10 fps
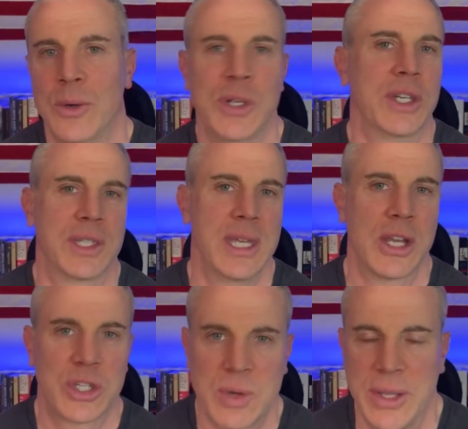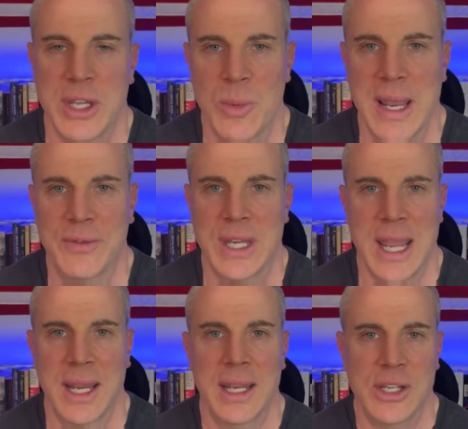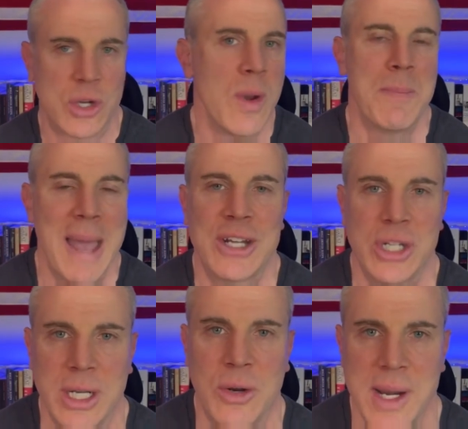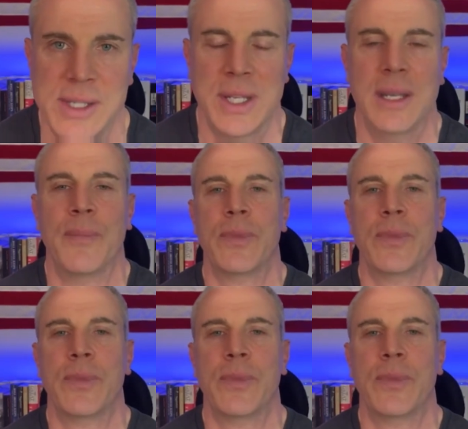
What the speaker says: which is the Australian way of saying he's going batshit crazy.